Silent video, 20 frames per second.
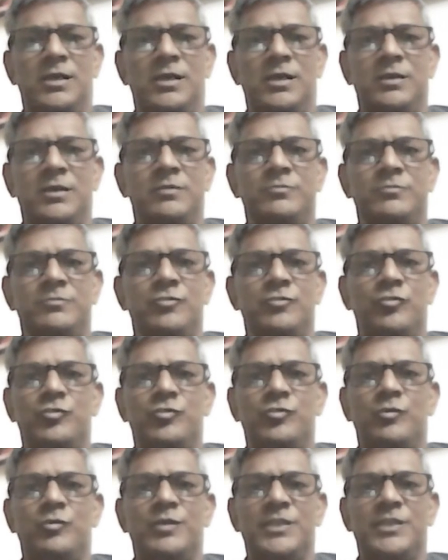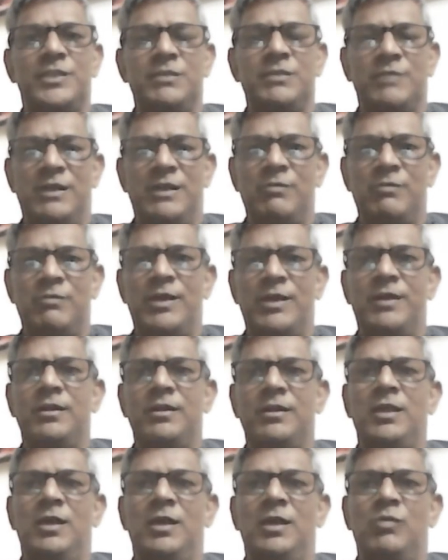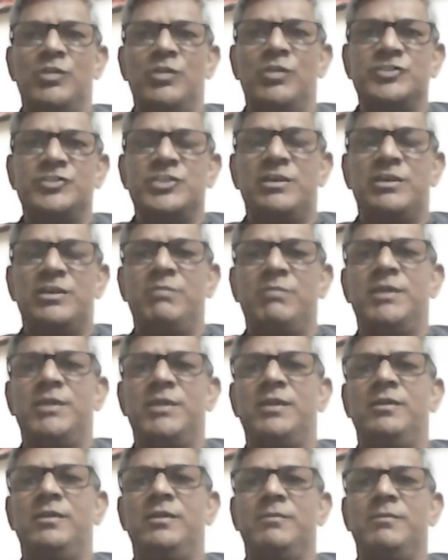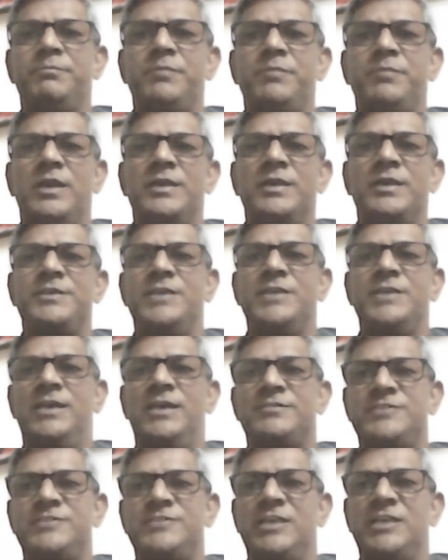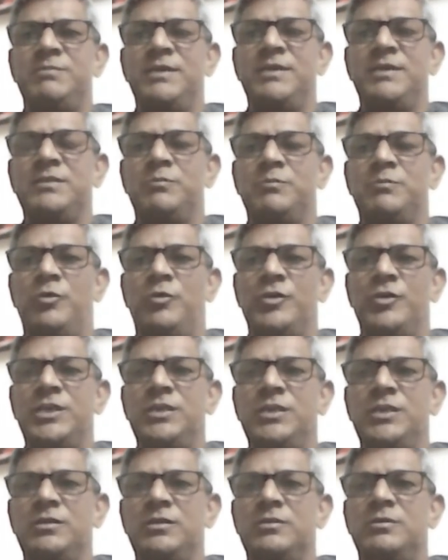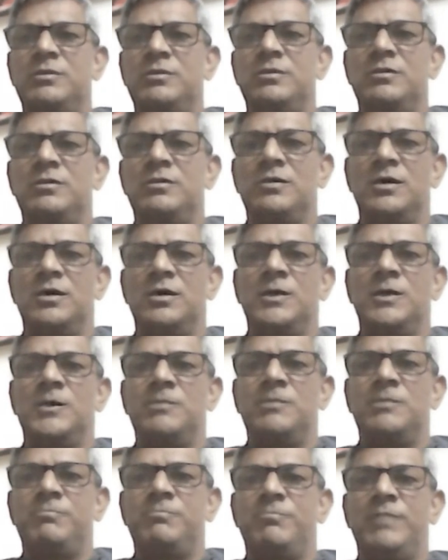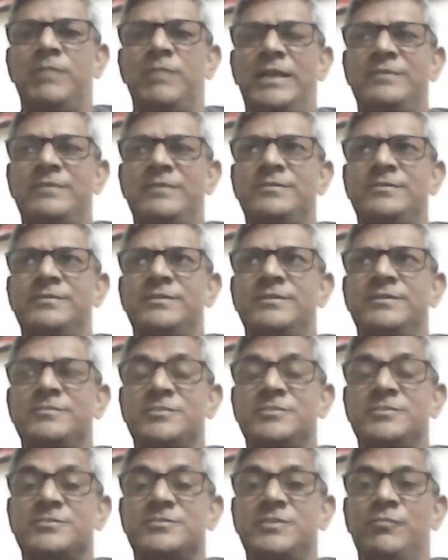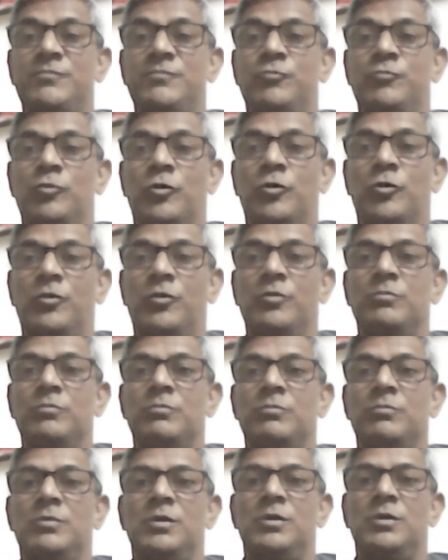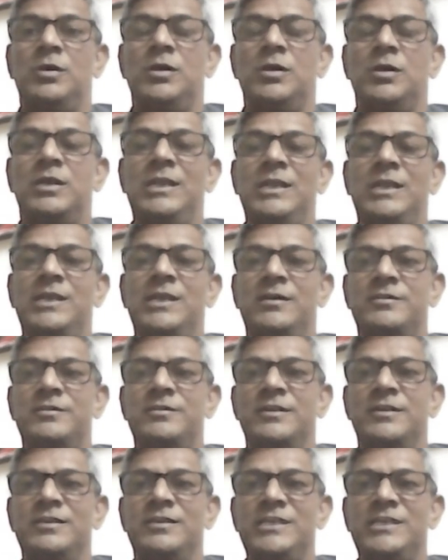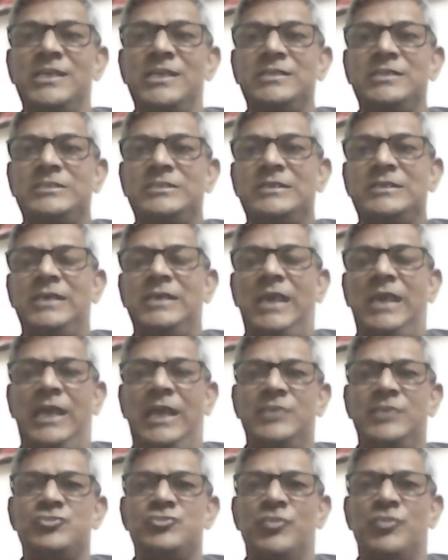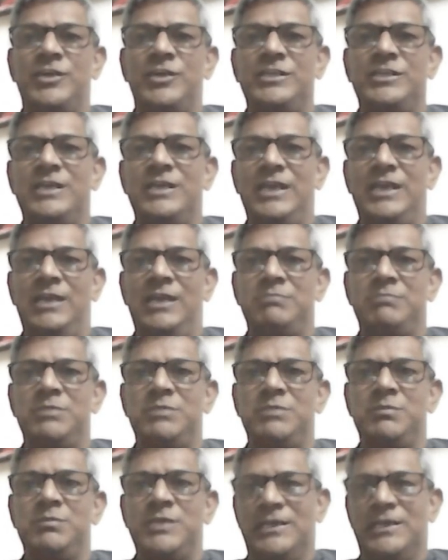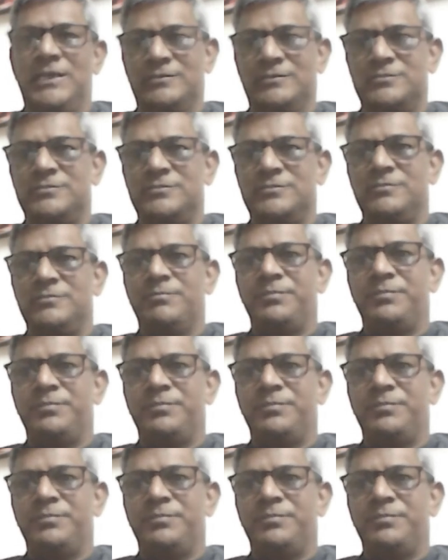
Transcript: I don't know whether you are aware, one gentleman, a retired State Bank employee, at 64, cleared a need and joined MBBS.